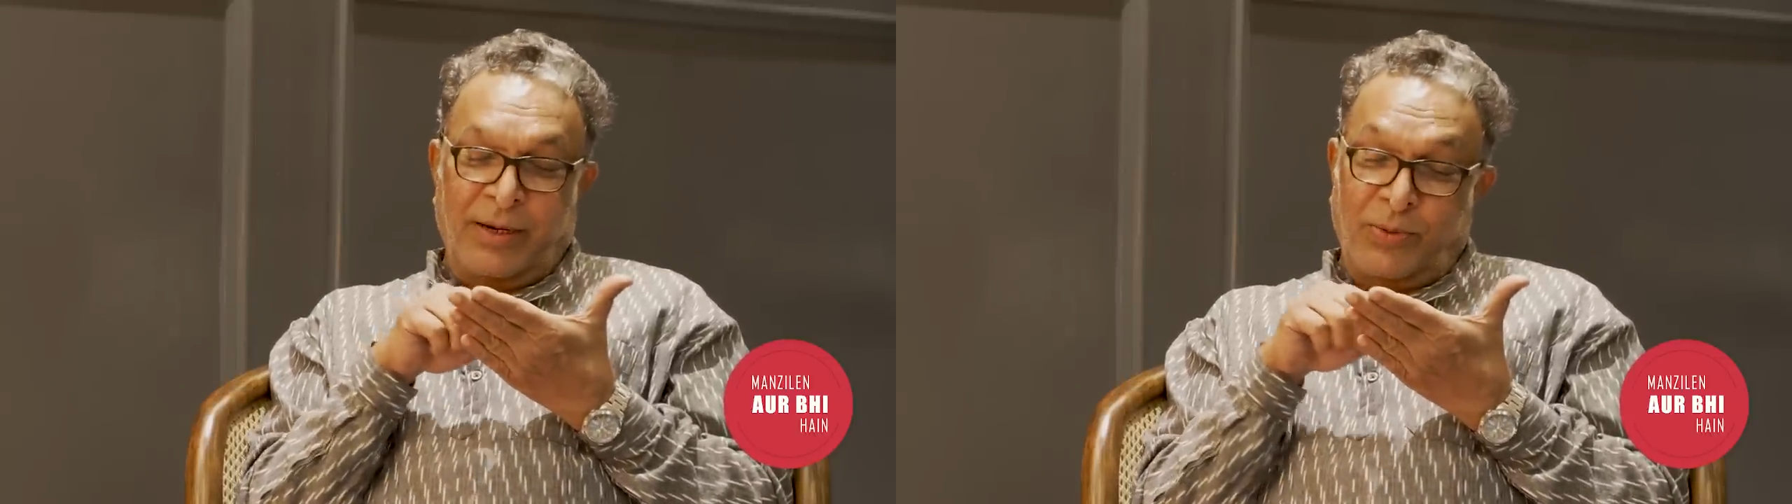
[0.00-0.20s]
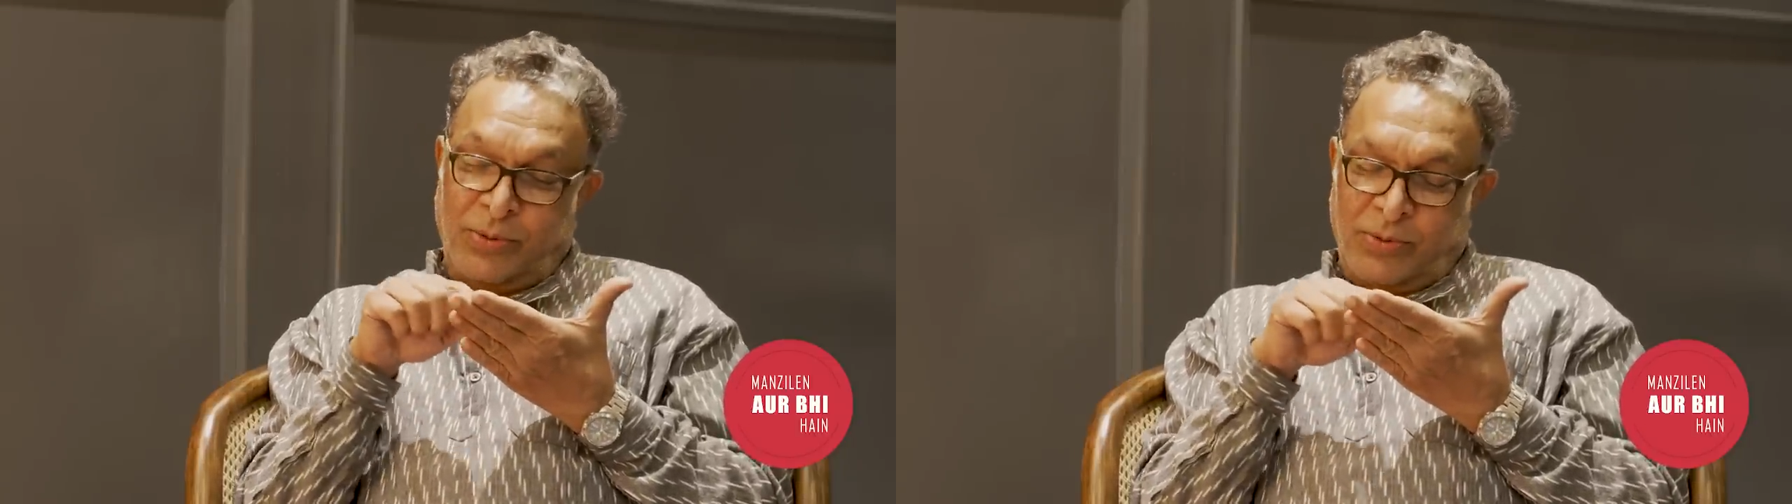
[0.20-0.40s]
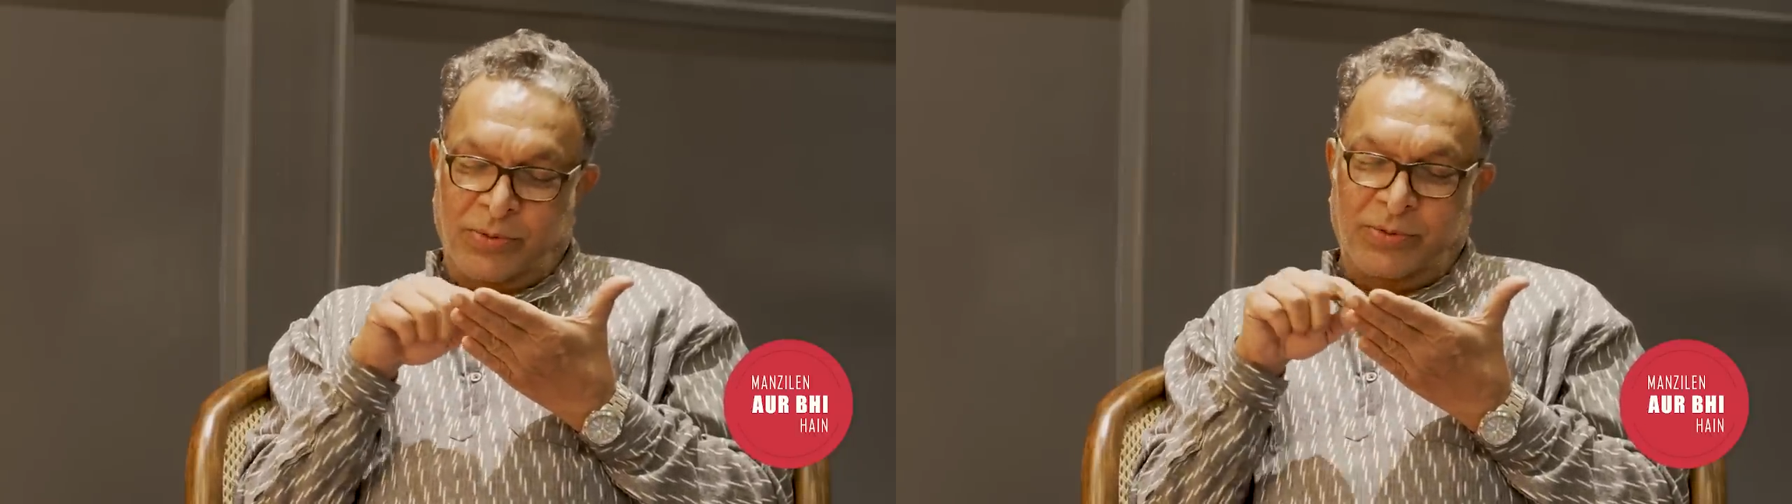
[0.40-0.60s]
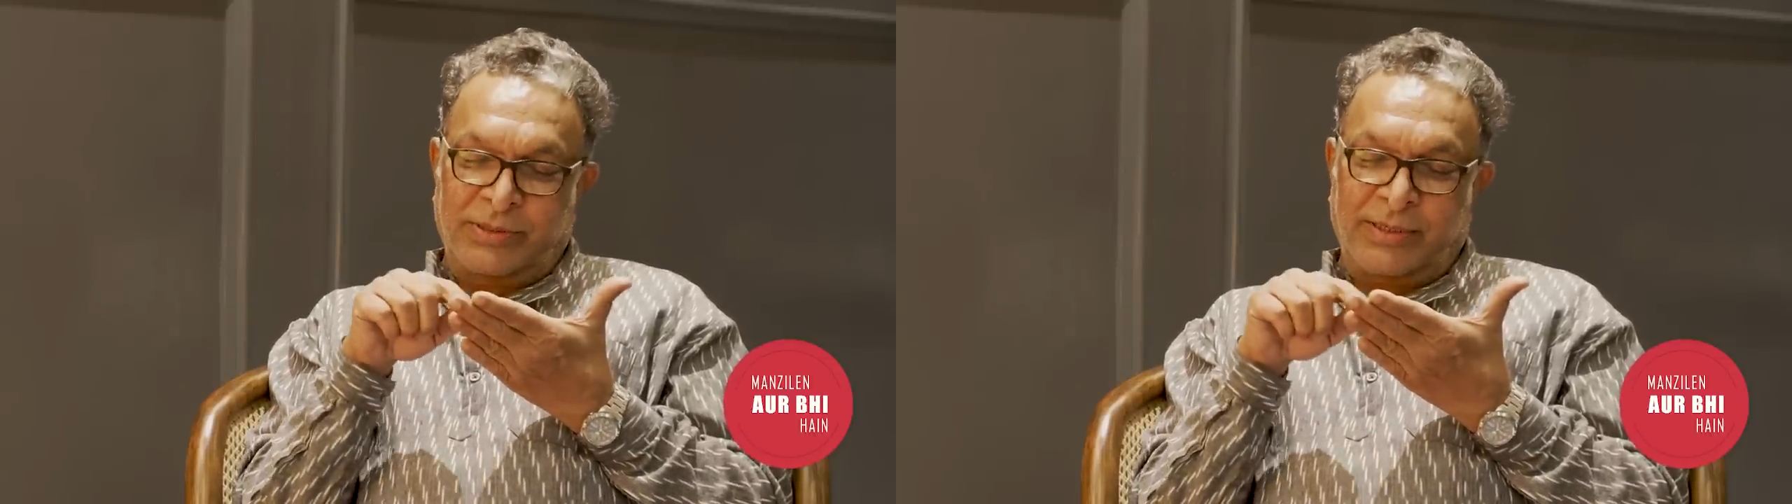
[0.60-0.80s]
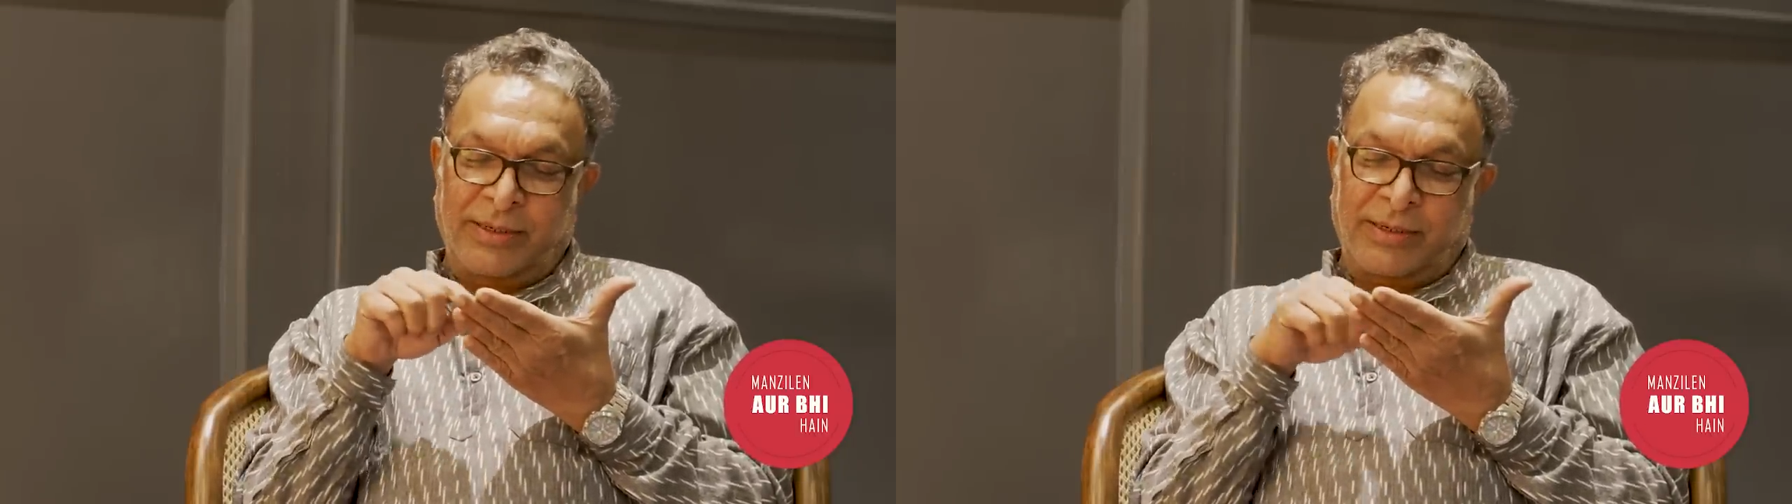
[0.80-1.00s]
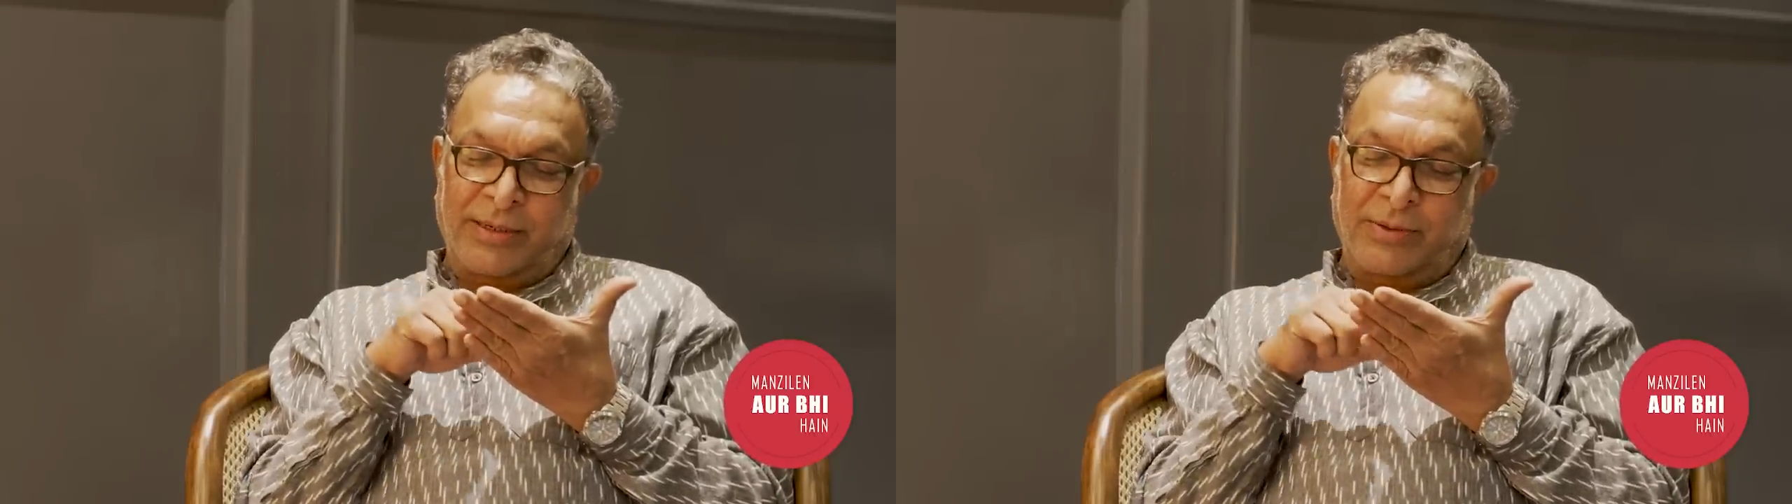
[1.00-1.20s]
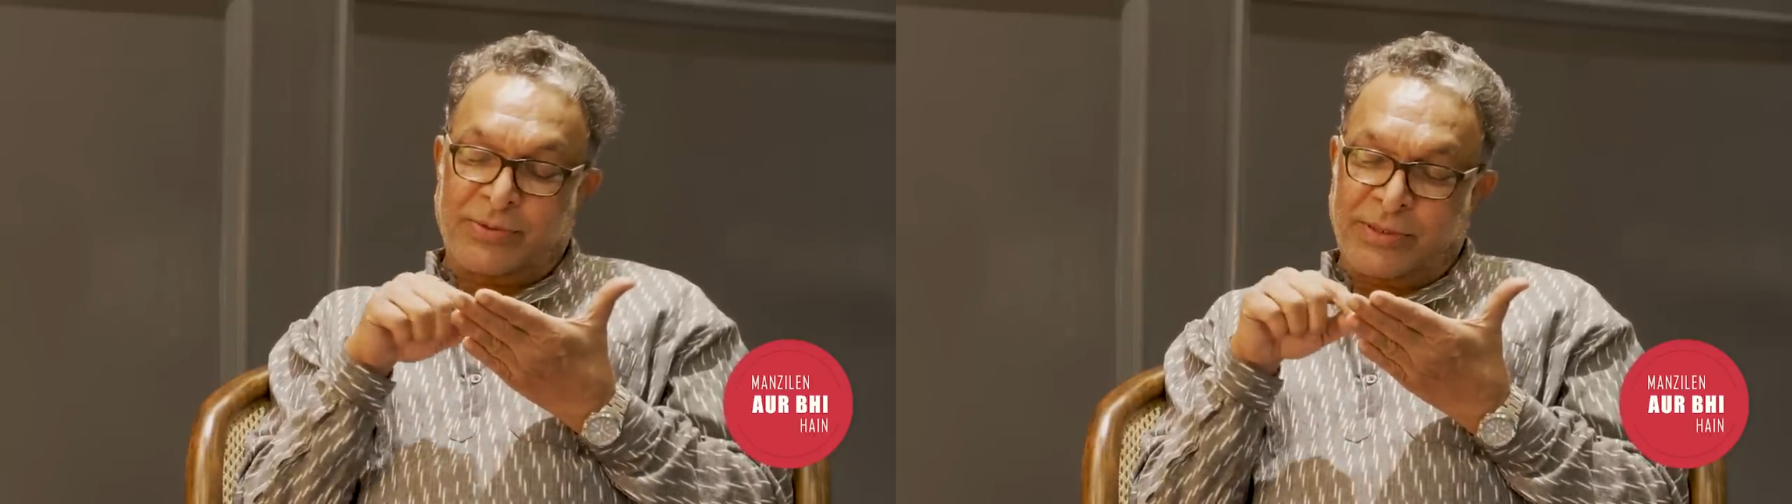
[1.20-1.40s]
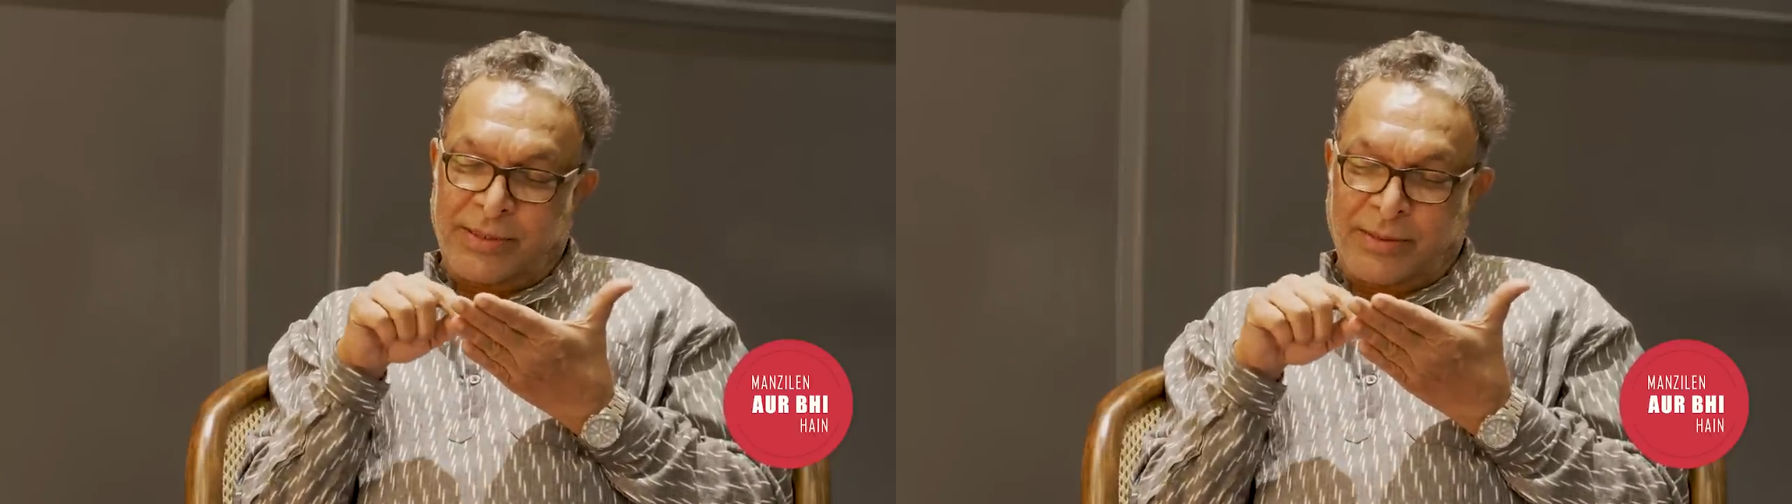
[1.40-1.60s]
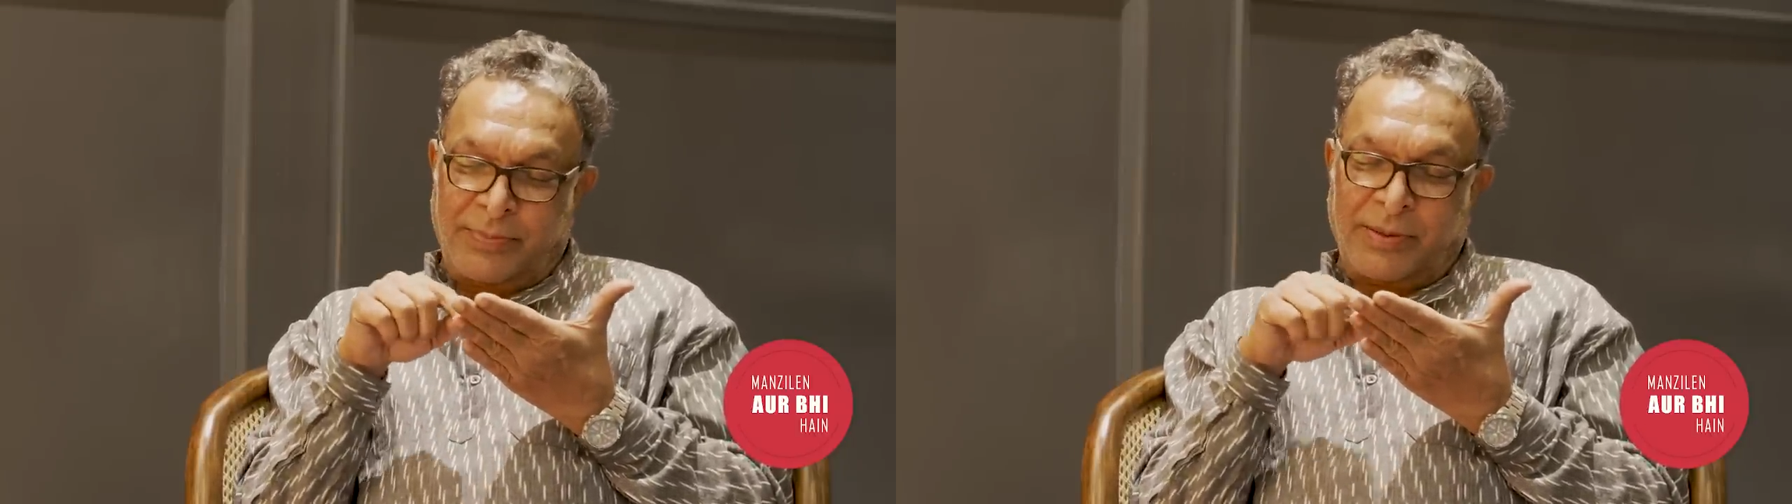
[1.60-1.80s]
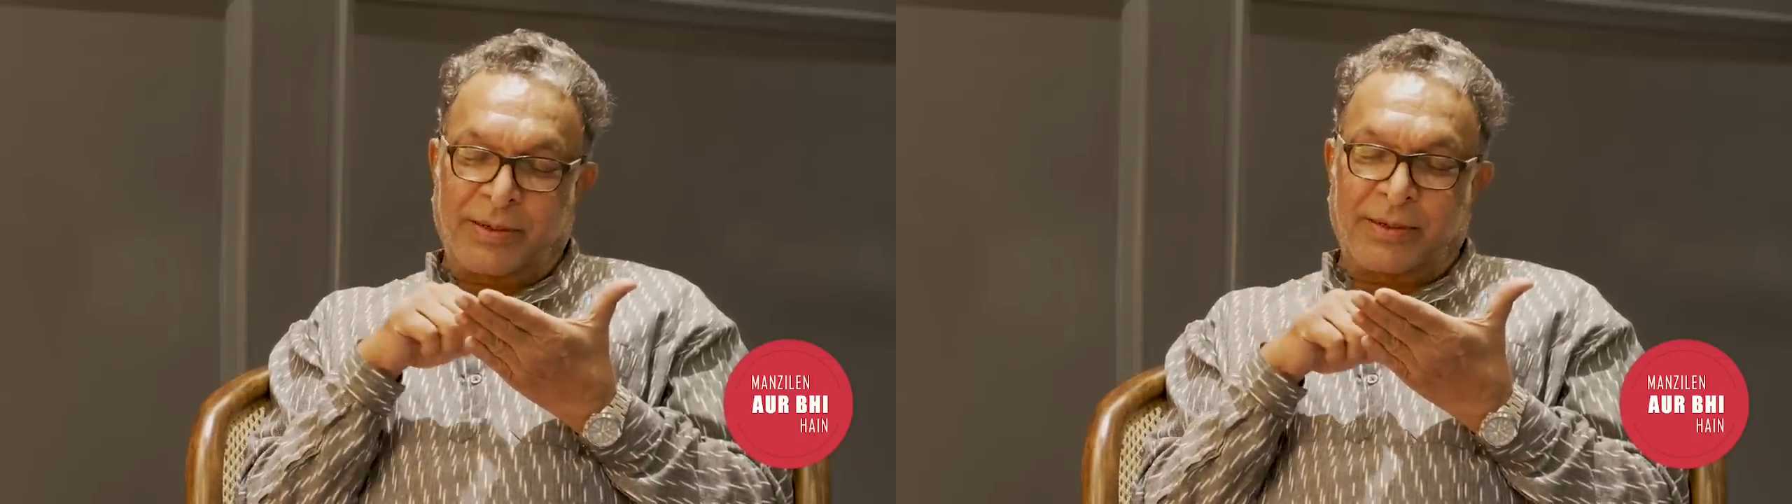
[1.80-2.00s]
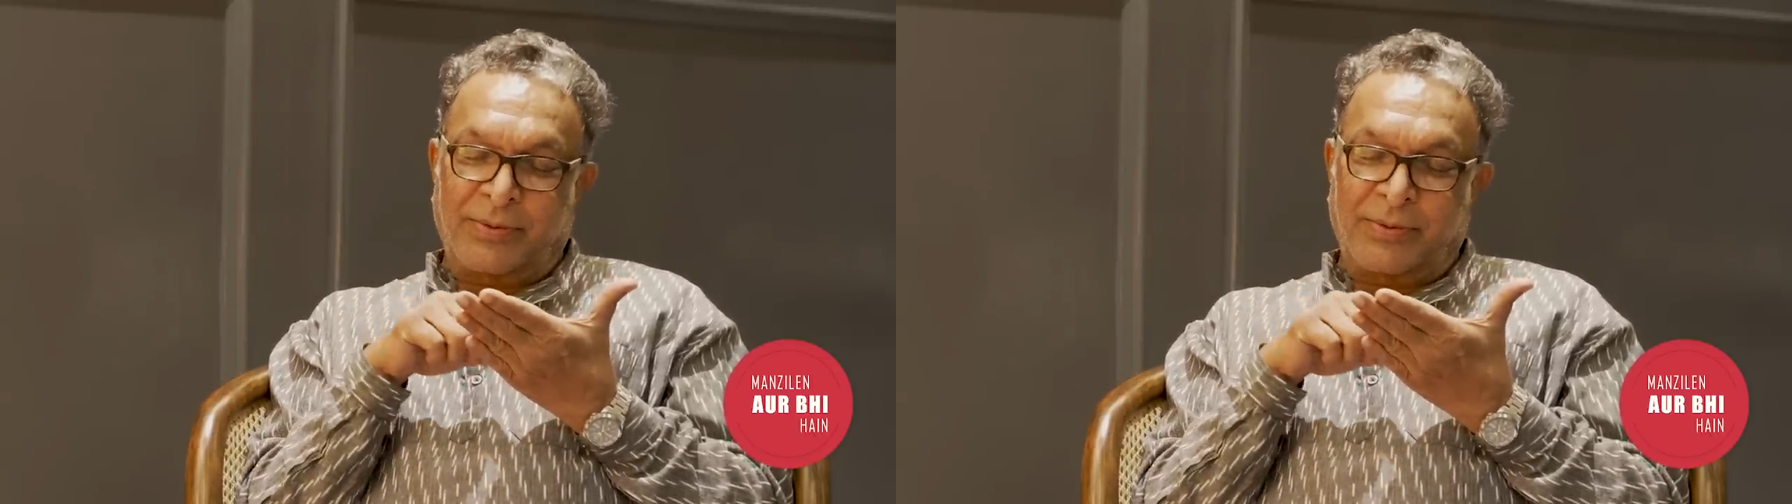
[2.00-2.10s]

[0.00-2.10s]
how to do the character, what to interpret,